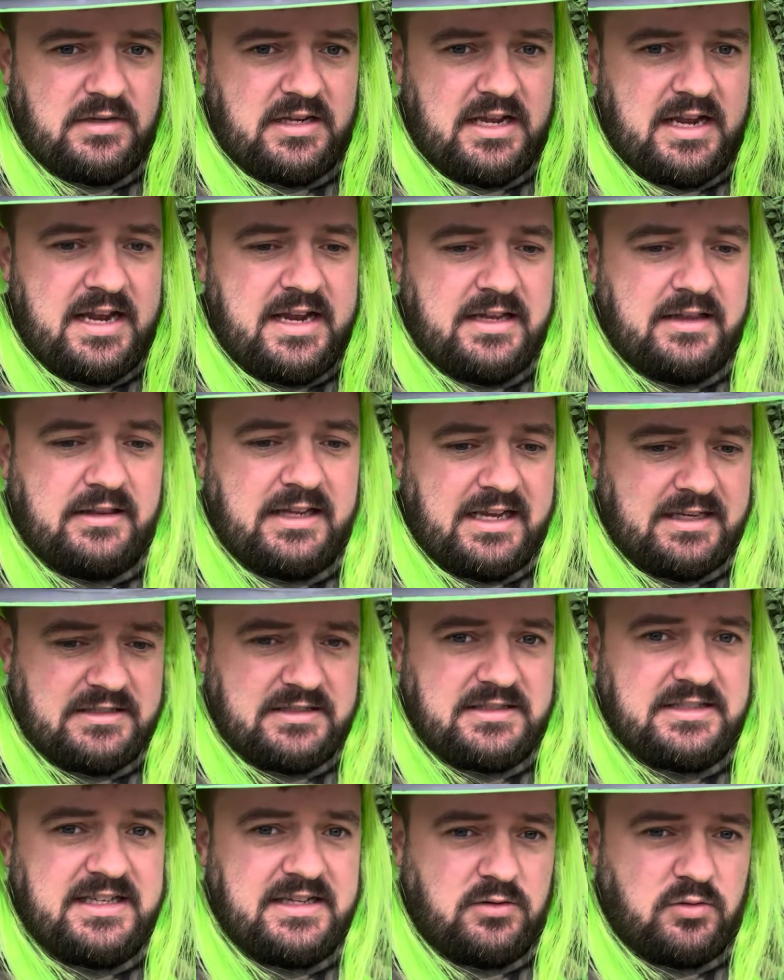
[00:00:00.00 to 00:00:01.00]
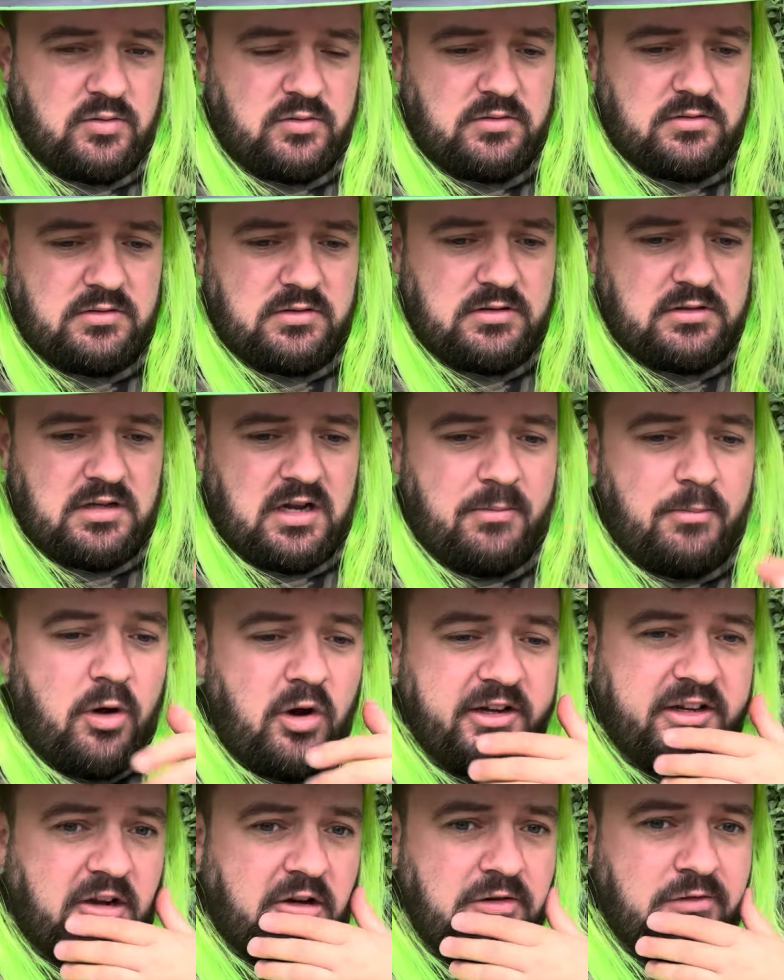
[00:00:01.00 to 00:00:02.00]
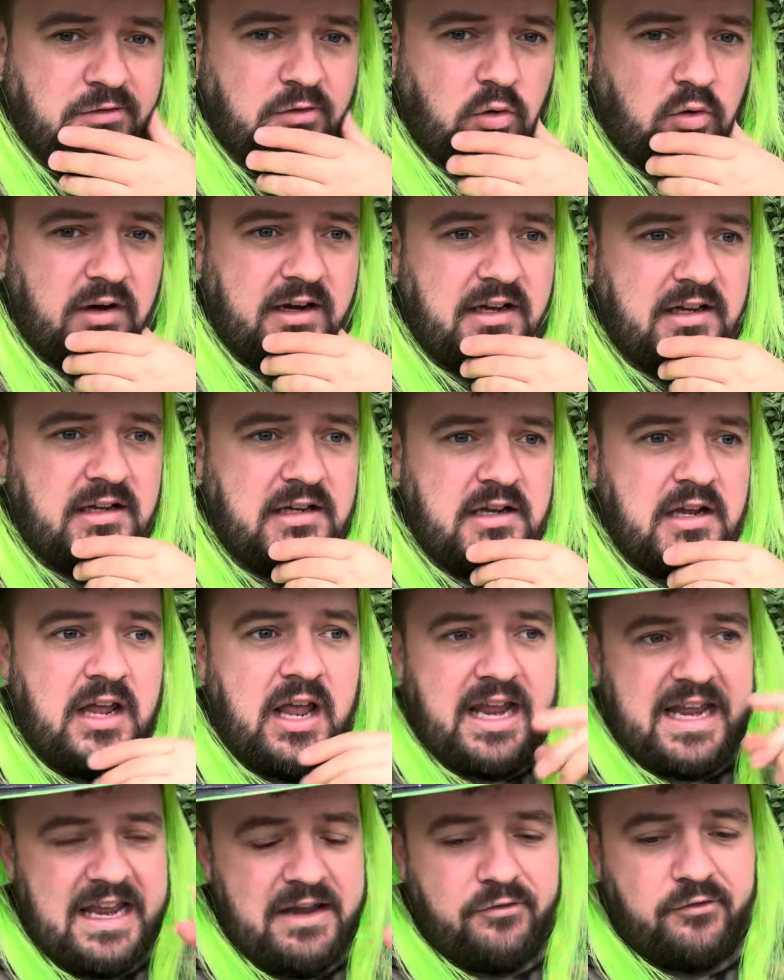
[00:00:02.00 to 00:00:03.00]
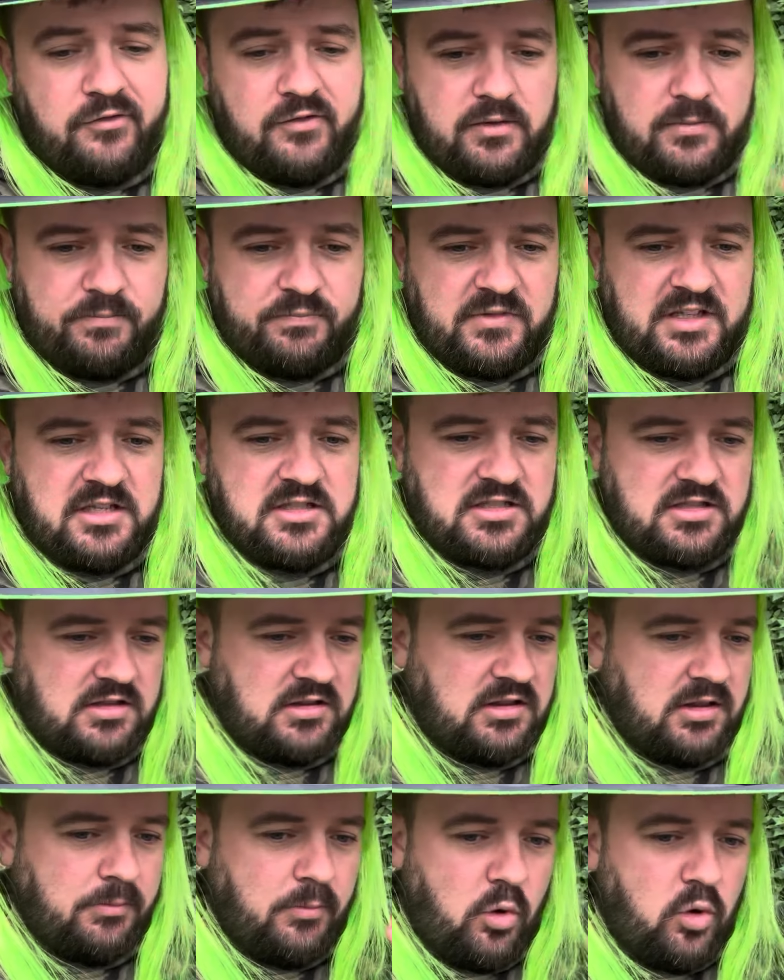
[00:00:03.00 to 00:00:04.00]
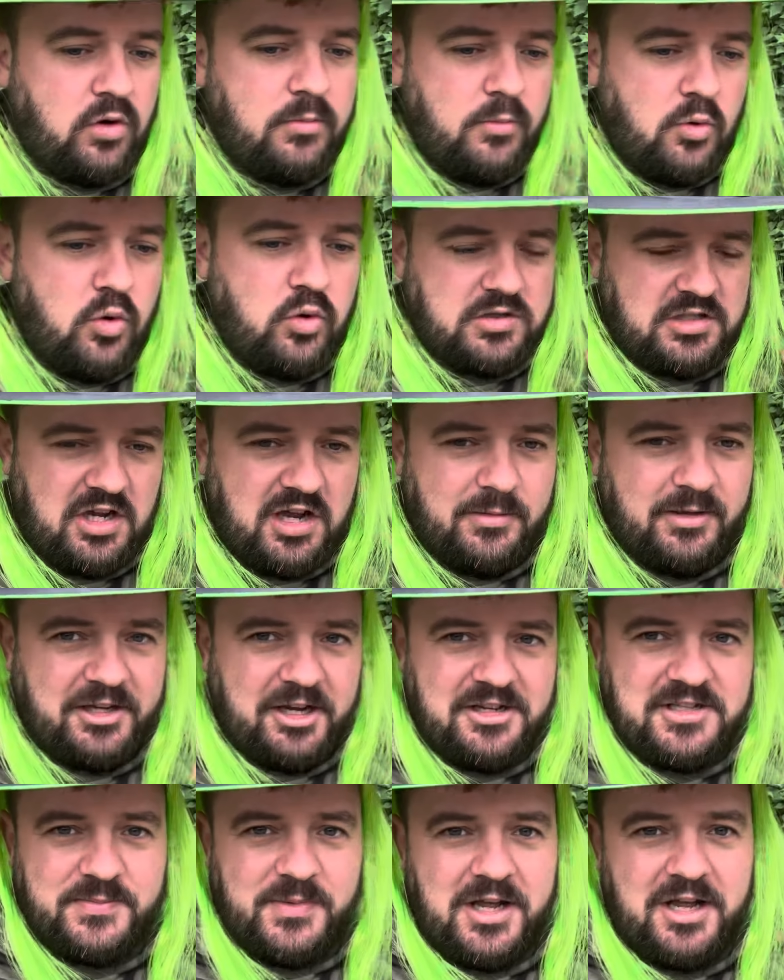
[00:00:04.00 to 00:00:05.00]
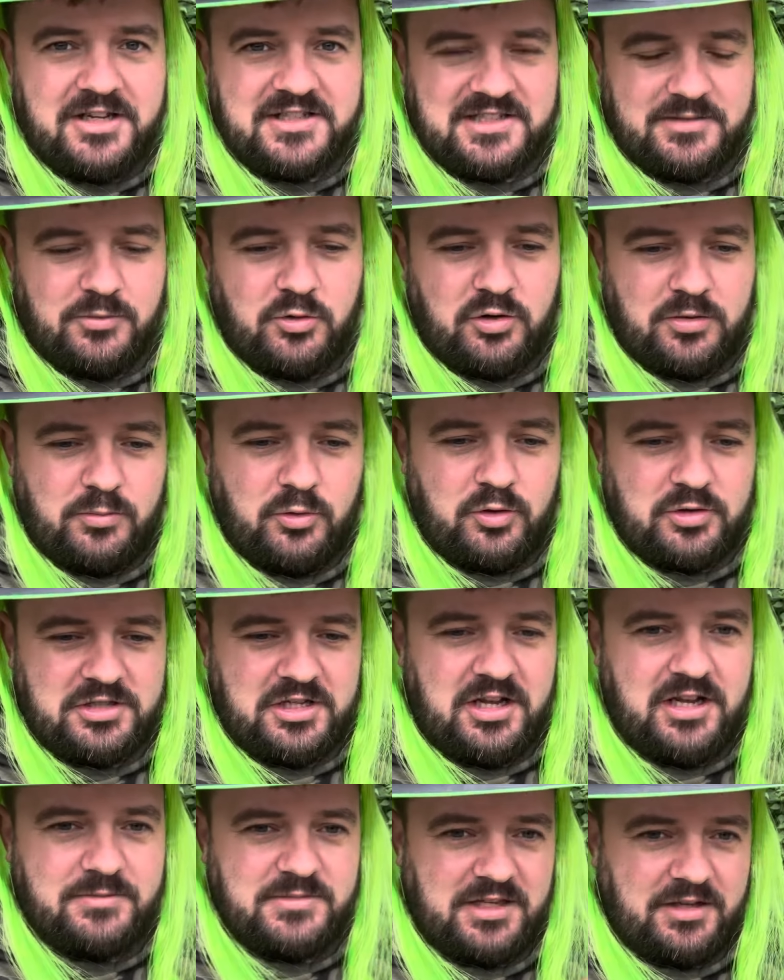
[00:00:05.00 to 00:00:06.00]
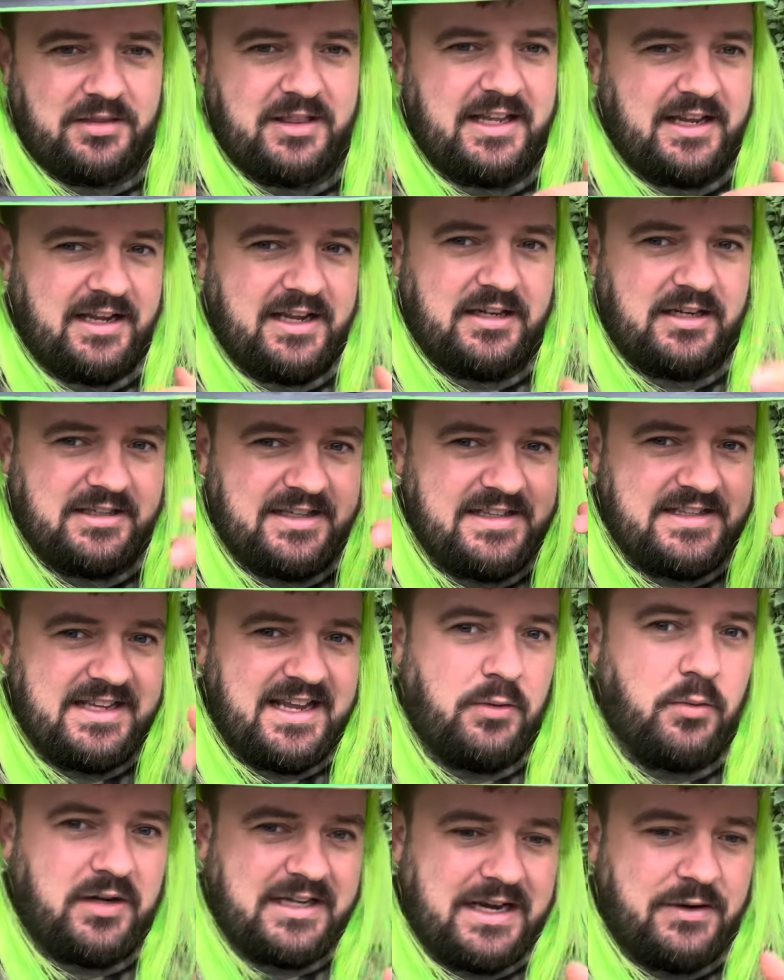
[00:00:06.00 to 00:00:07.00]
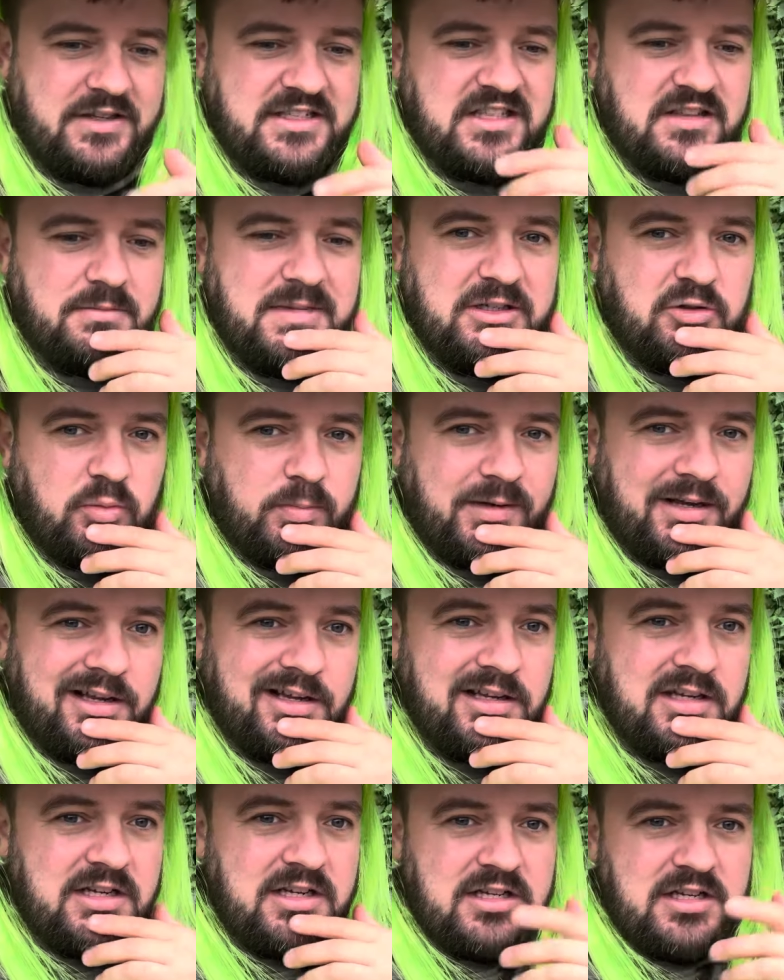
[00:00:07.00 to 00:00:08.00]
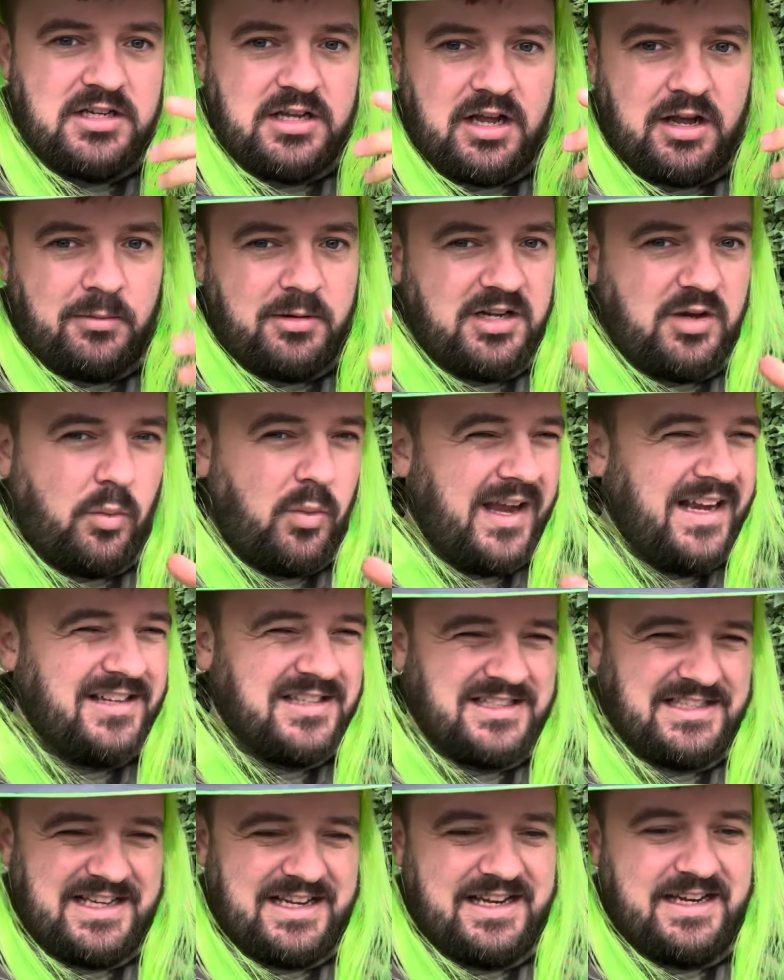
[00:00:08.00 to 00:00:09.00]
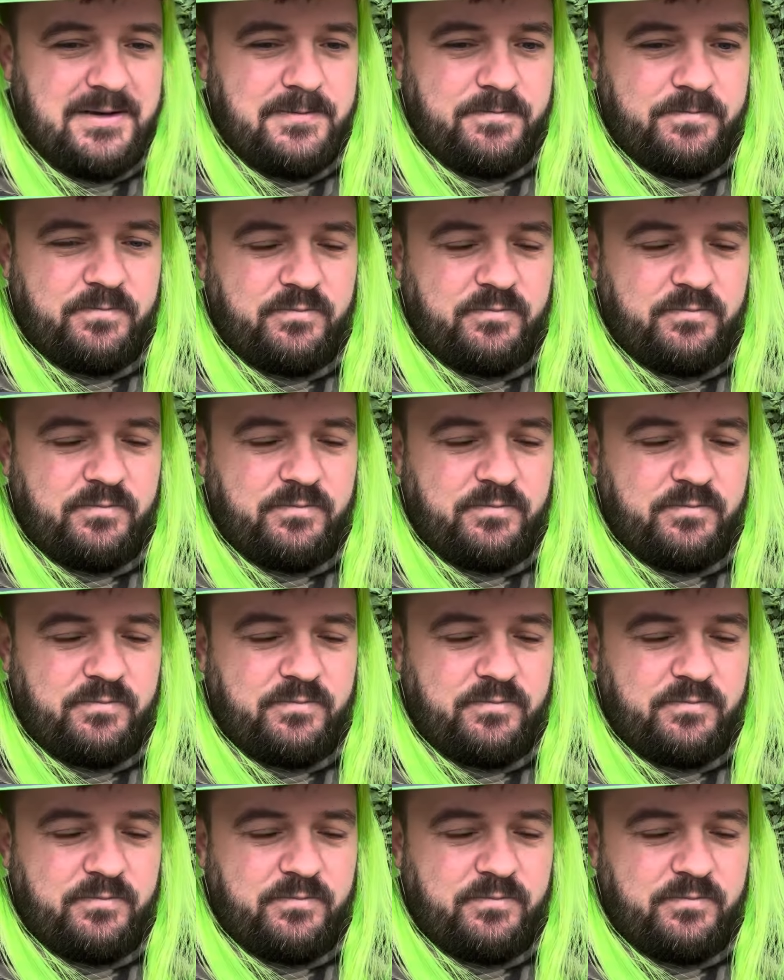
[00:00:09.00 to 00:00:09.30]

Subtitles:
in that silt, I might go for it. Because the more and more time that goes past, the more and more times I'm thinking I need to get one out into the middle. But I'm going to wait and see.